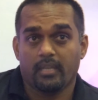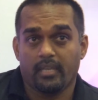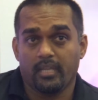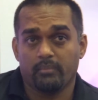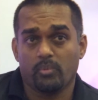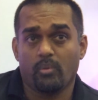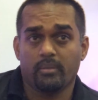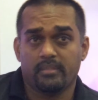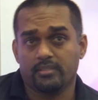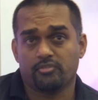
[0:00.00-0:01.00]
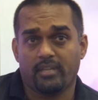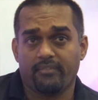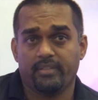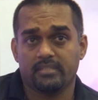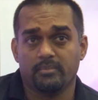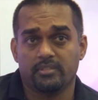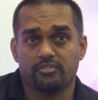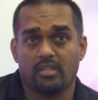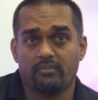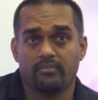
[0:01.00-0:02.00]
And we want the traffic to be able to
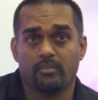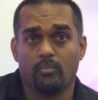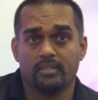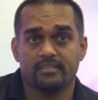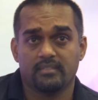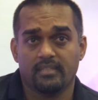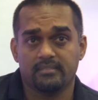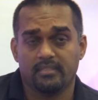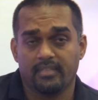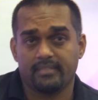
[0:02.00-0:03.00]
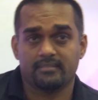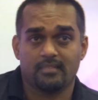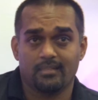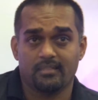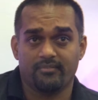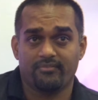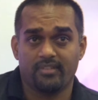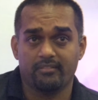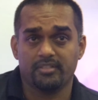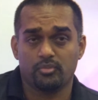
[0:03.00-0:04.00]
travel from one side to the next side in a
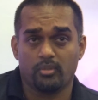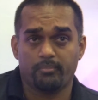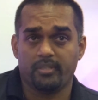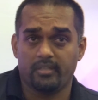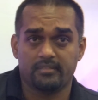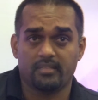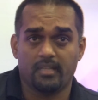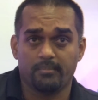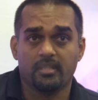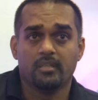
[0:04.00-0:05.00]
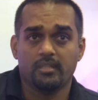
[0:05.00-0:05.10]
very short period of time,